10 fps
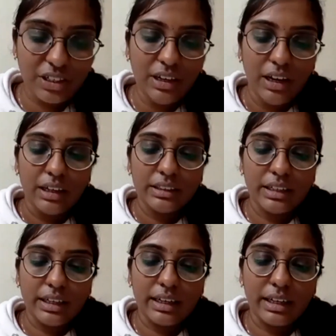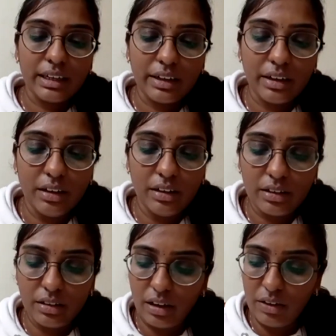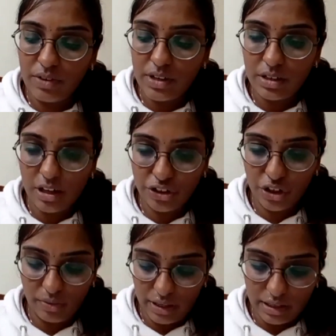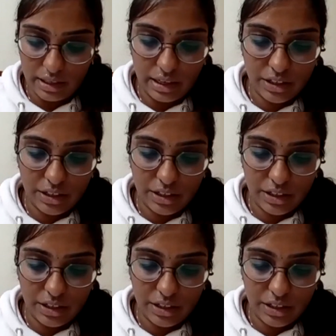The inverse ratio ventilation